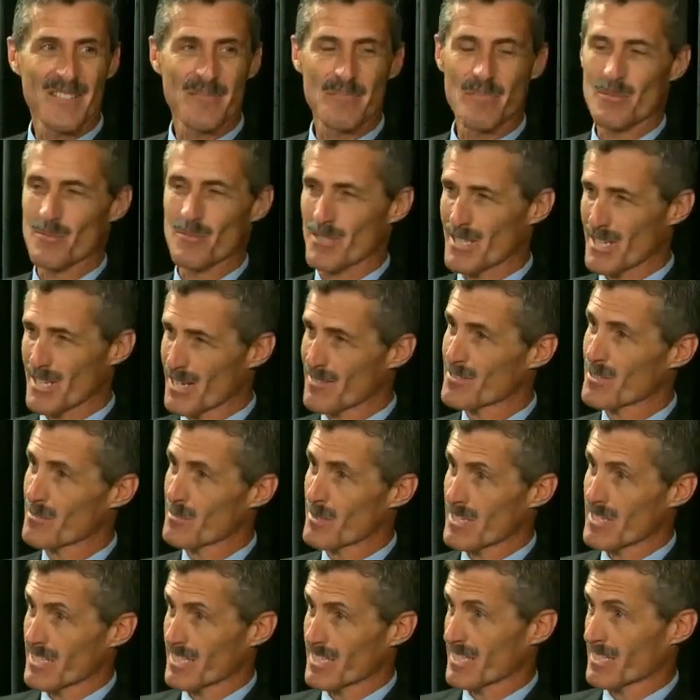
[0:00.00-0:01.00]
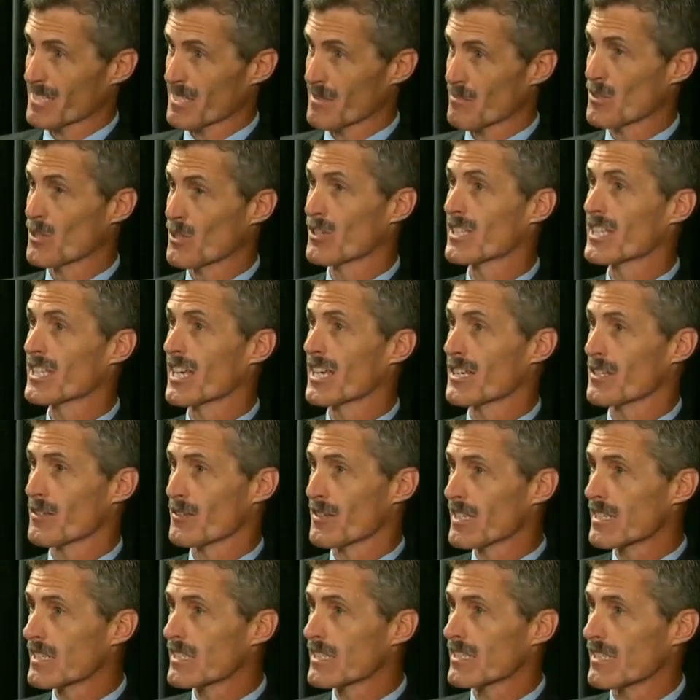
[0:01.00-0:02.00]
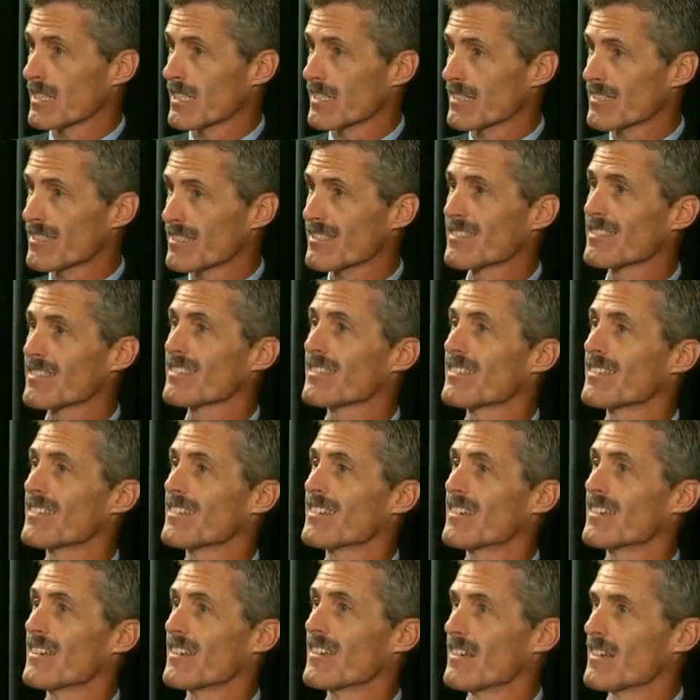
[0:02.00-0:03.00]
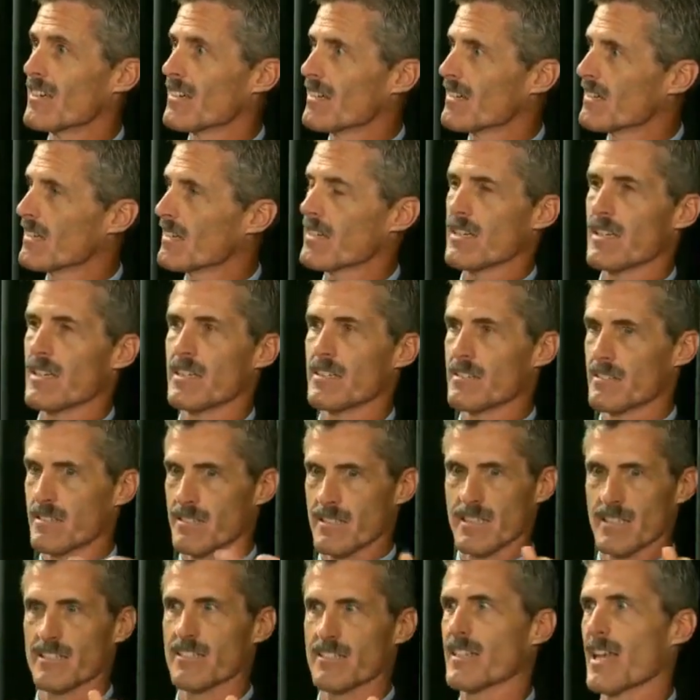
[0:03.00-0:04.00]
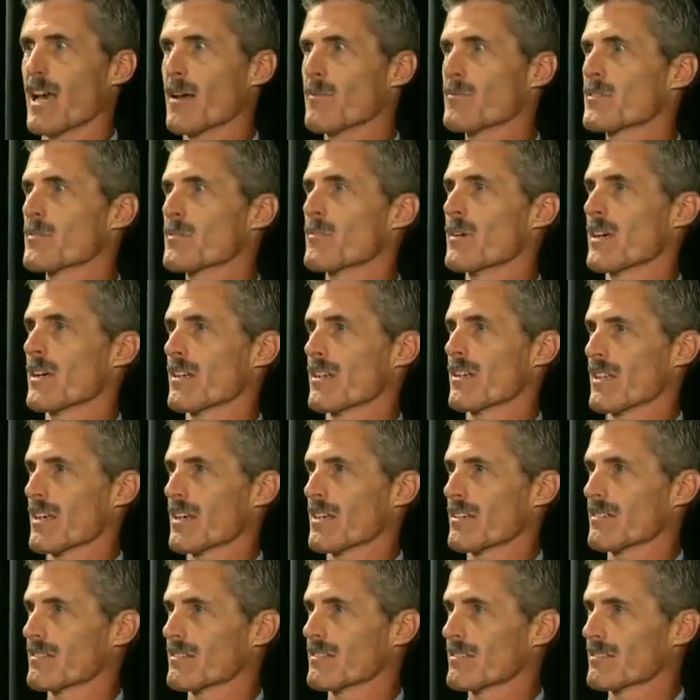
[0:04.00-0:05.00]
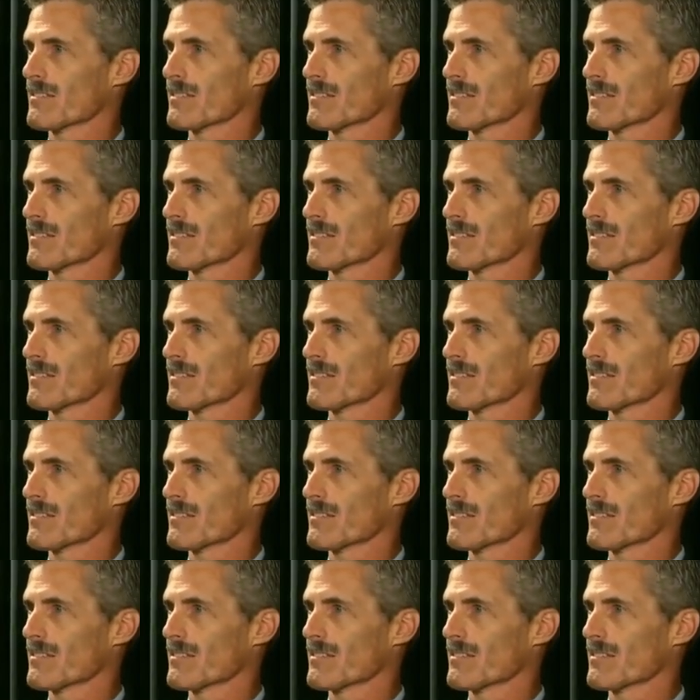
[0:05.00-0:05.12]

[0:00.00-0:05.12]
But when you have somebody that can communicate your innocence, it snaps them out of that.